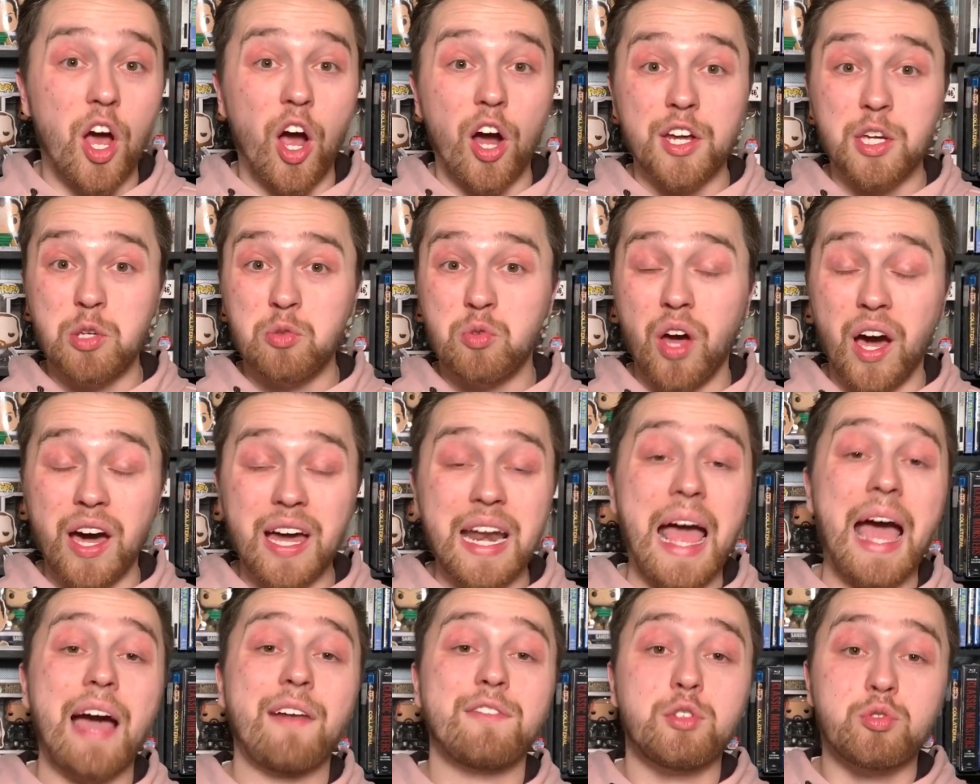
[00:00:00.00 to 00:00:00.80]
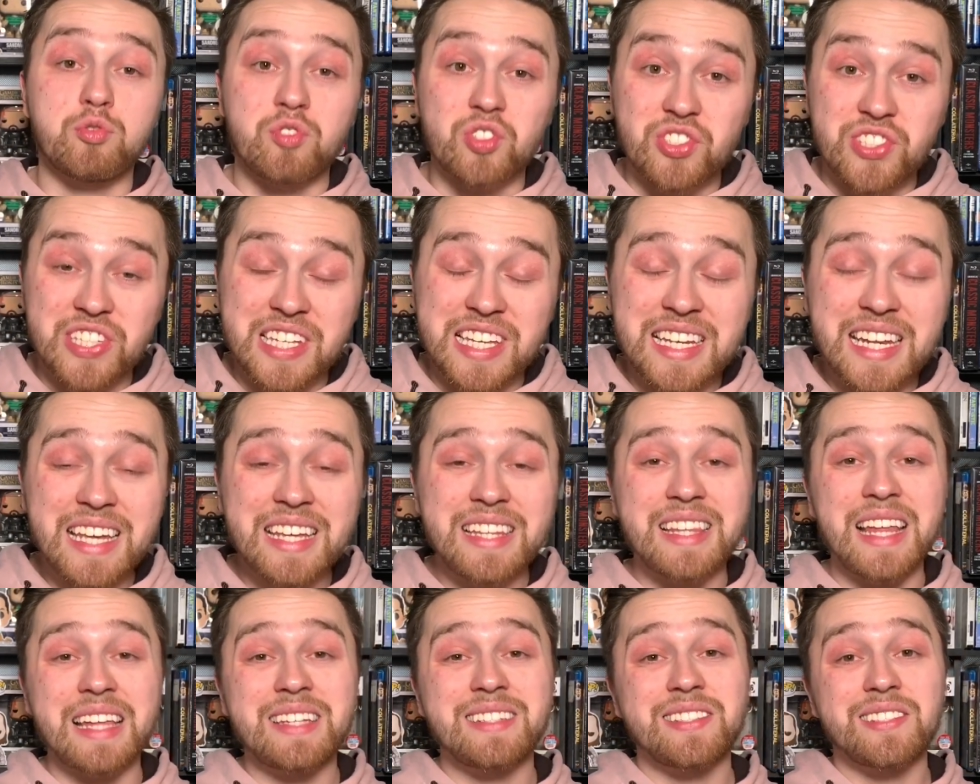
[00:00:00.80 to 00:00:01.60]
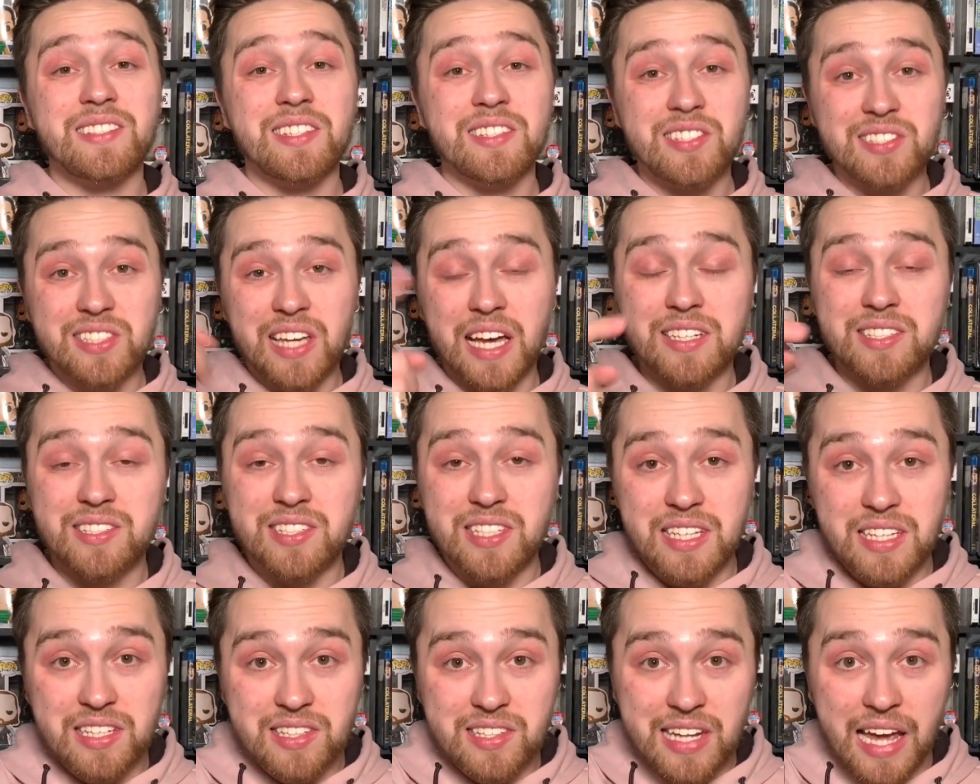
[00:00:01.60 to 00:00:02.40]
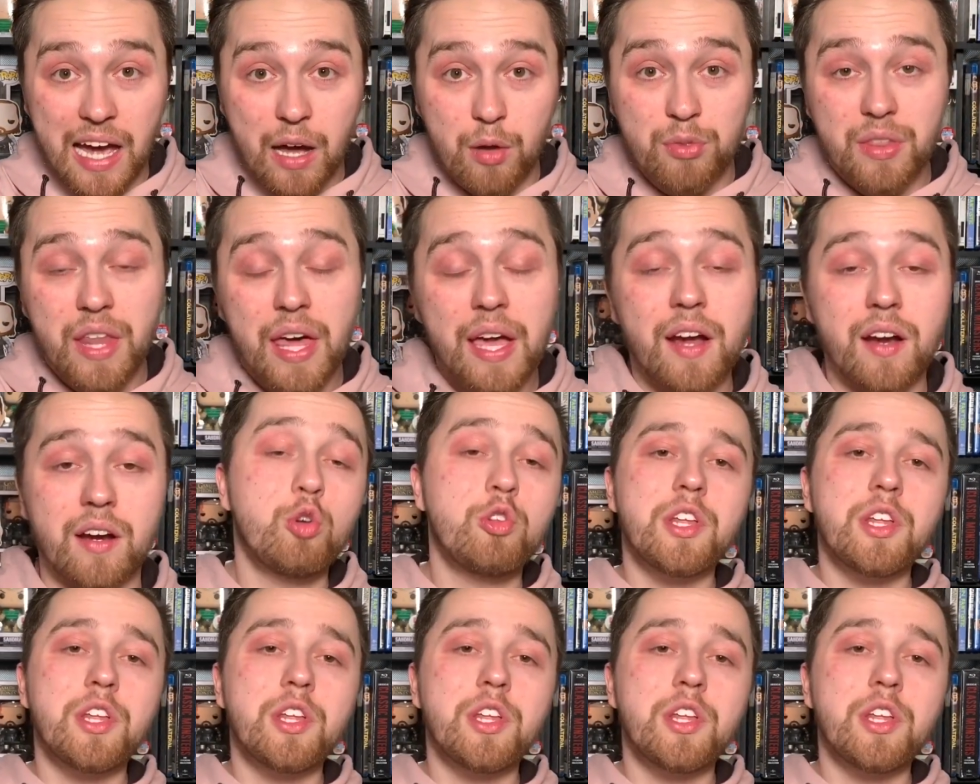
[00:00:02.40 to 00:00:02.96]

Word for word: Are you not? Have you seen it? Let's discuss it down there.